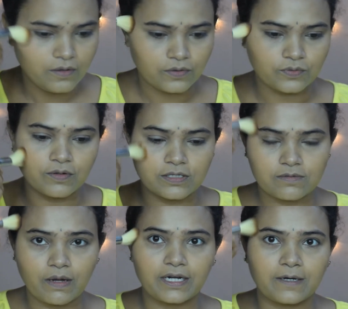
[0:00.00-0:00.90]
towards
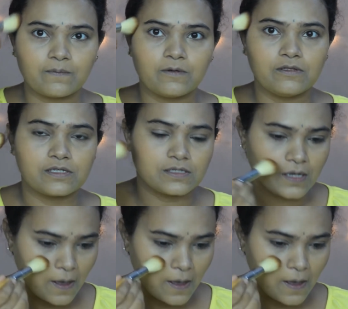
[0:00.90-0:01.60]
my temples.